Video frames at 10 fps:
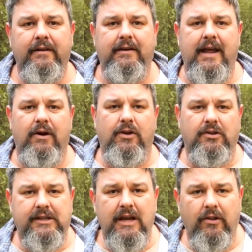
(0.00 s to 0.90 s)
Now,
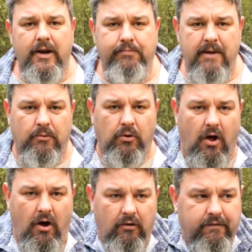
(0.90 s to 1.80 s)
you'll see a lot of people
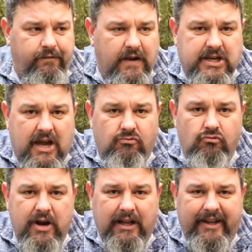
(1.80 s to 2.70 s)
will hold fish out
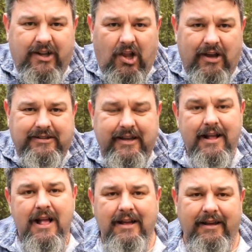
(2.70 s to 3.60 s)
really close.
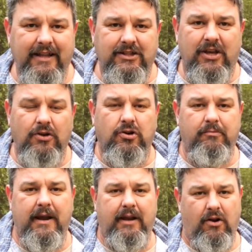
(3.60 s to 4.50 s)
In
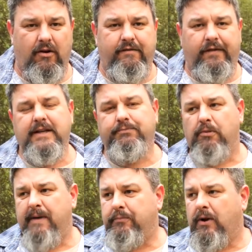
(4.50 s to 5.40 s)
social media, on
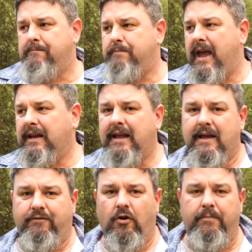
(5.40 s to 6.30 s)
Facebook, people get bagged
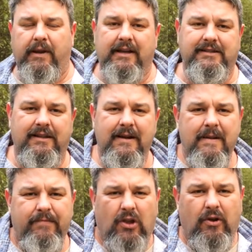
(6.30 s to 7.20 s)
out for it because
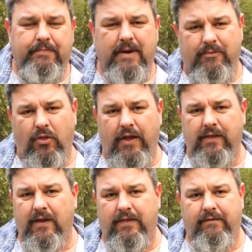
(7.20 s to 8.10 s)
a lot of people
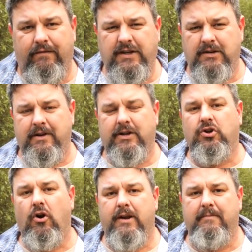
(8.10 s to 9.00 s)
think that the fishermen are
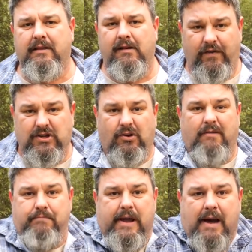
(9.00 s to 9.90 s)
trying to make the fish
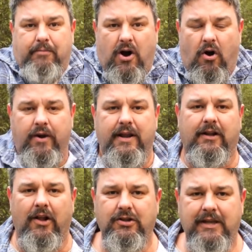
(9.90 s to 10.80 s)
look bigger by holding
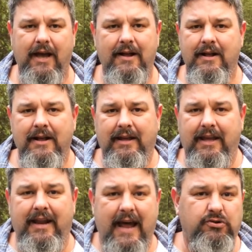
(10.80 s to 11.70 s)
it closer.
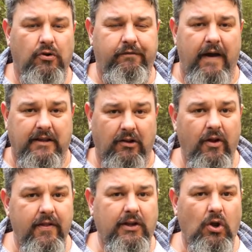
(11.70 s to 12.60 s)
In actual fact, a
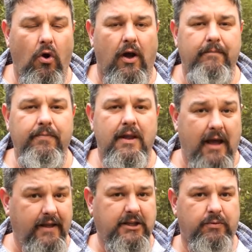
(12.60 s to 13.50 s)
lot of the time,
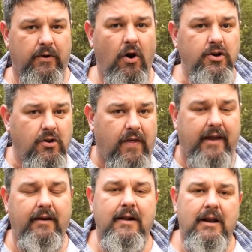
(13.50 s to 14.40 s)
and this is when I do
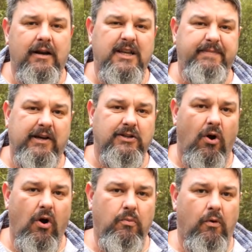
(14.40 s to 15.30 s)
that, is because
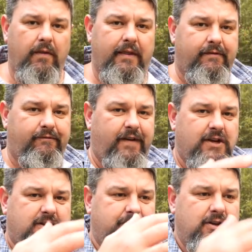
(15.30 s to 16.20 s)
I want the
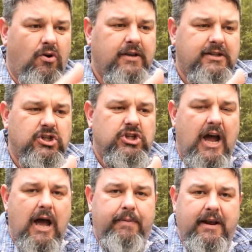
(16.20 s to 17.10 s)
fish to be nice and
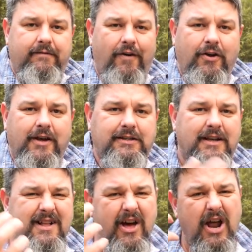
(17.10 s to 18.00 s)
sharp and in
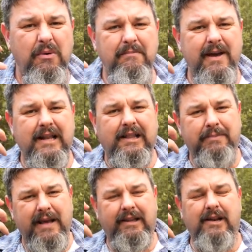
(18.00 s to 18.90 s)
focus, and I want me
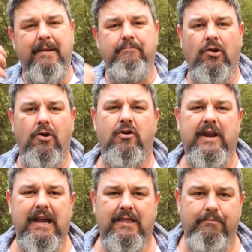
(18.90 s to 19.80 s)
to be a little bit
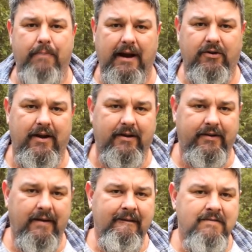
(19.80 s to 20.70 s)
blurry in the
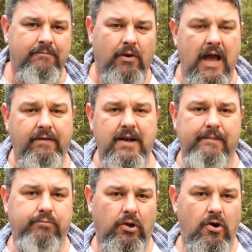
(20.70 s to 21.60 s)
background. By having
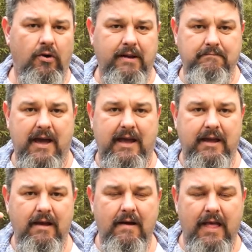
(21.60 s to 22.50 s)
a blurry
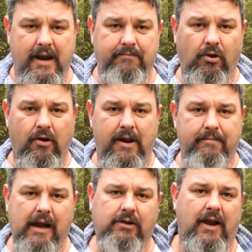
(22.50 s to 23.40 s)
me and a blurry
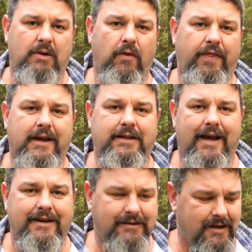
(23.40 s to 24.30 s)
background, what that
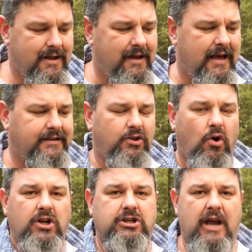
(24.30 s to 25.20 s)
does, as a
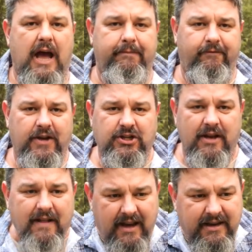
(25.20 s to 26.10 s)
nice sharp
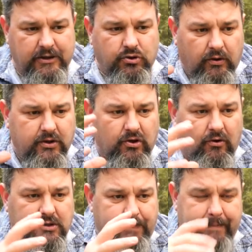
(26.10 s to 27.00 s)
fish, it naturally
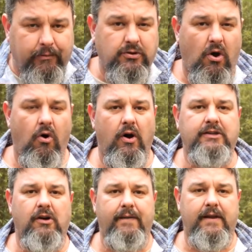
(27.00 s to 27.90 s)
draws people's
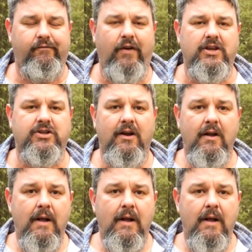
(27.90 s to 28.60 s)
eyes on the fish.